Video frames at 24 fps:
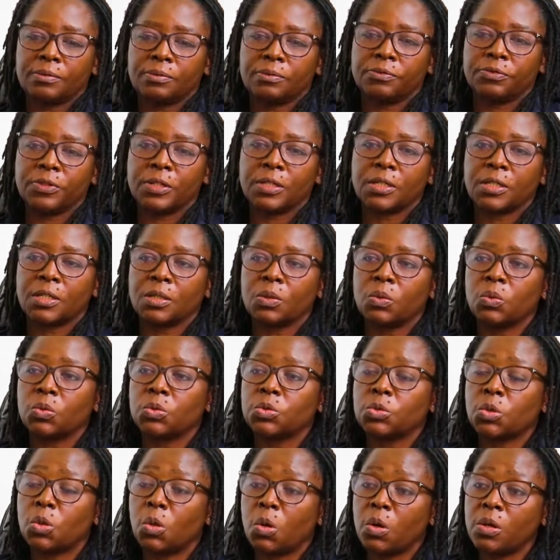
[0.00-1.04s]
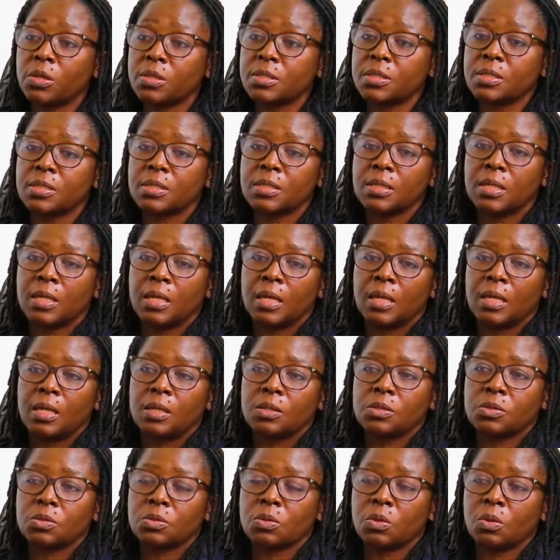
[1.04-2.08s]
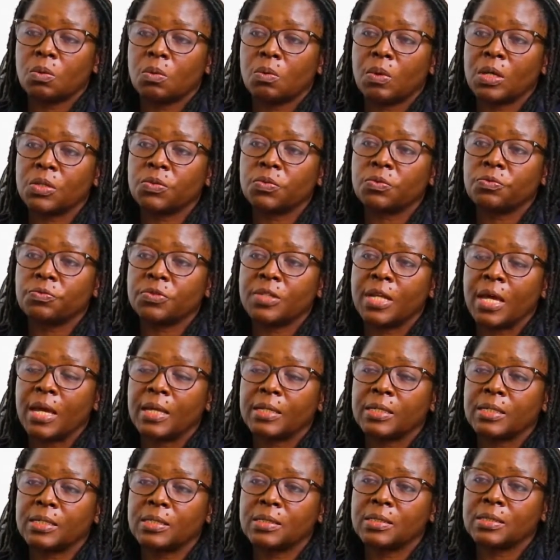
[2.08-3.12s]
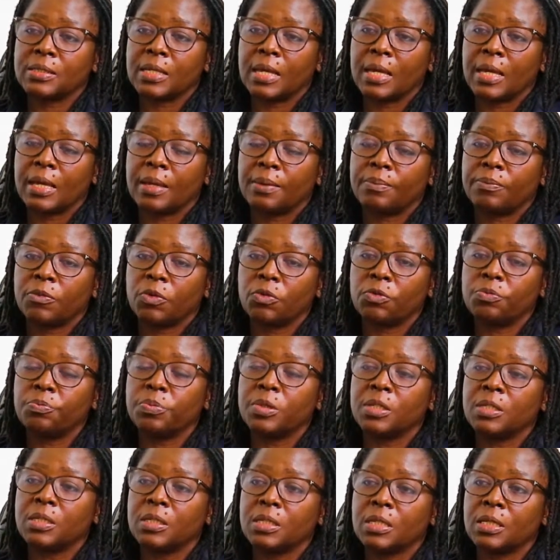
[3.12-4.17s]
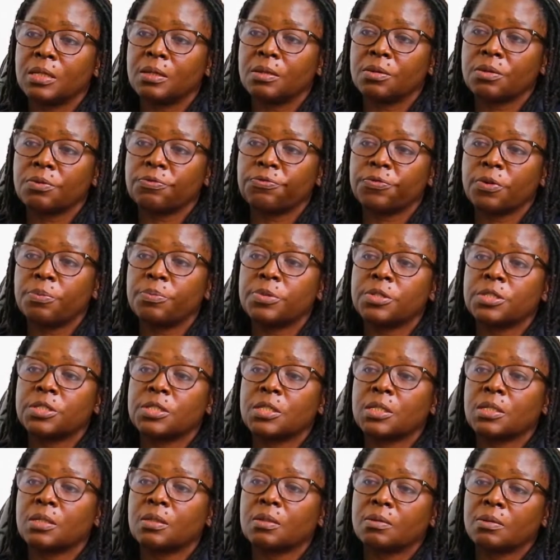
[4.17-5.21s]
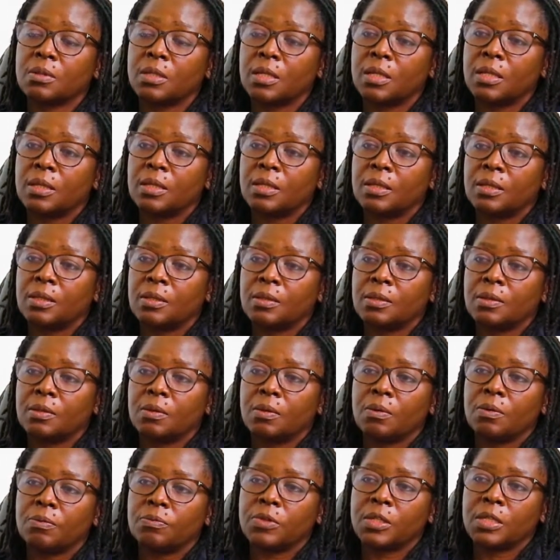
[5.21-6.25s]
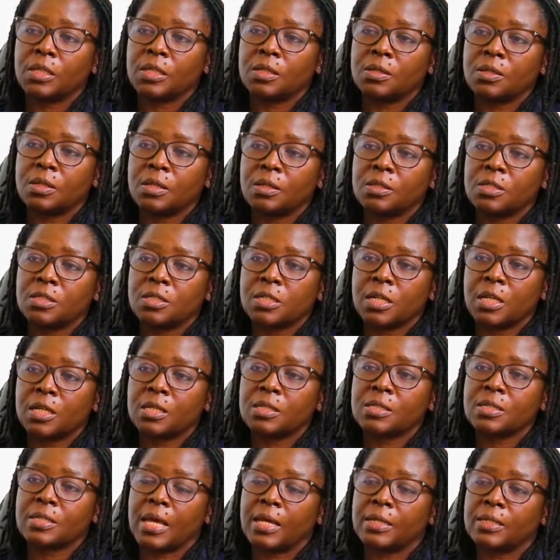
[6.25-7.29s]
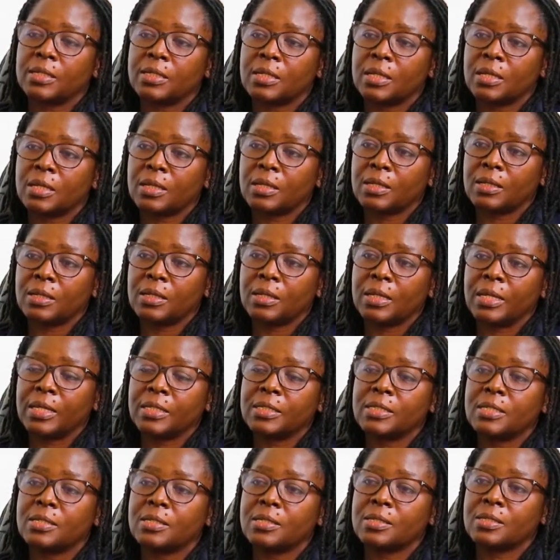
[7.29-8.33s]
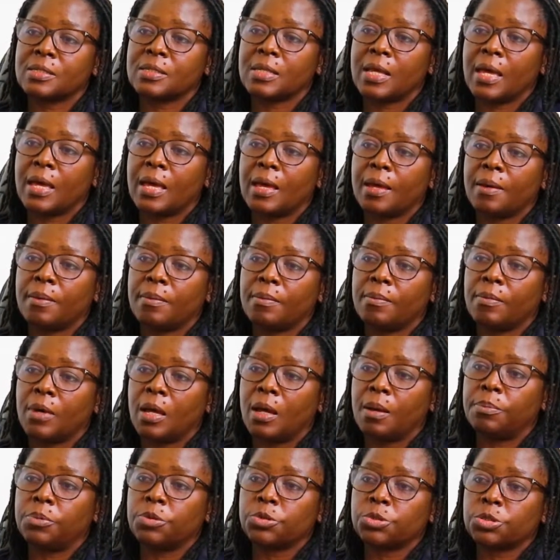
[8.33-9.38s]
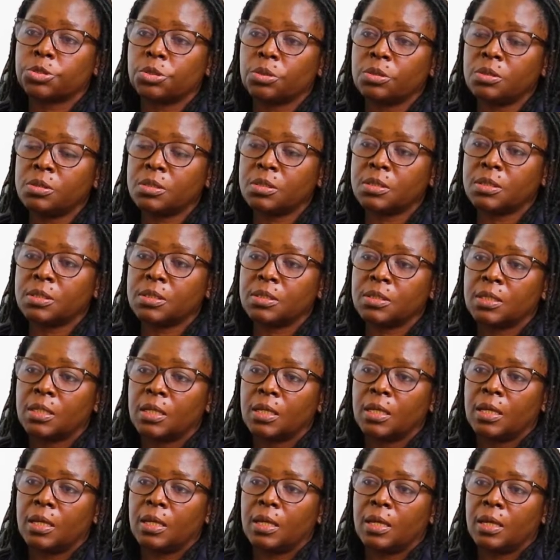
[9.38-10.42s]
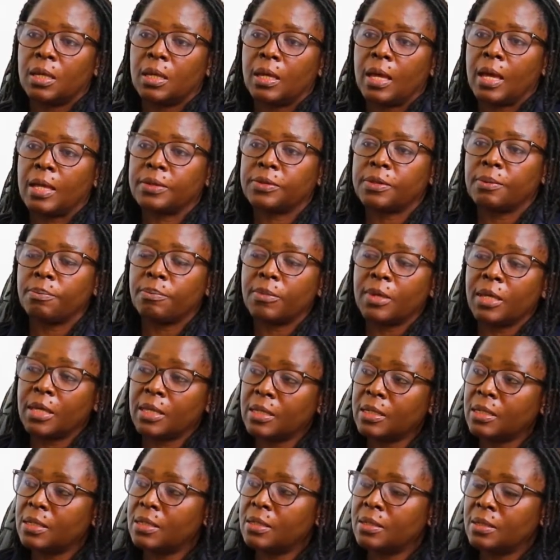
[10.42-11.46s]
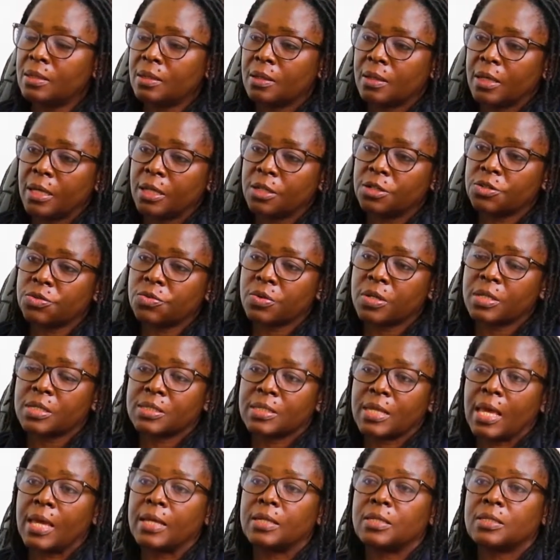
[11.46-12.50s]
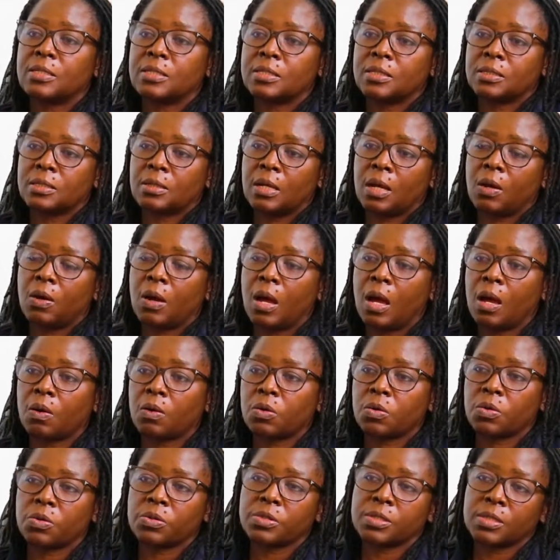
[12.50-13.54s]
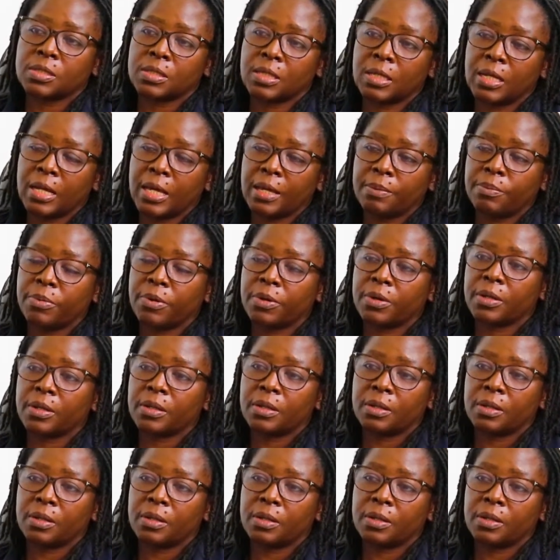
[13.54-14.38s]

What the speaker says: very good cause. So what we've done is we've been refurbishing the gents and the ladies ablutions at the main entrance and across the library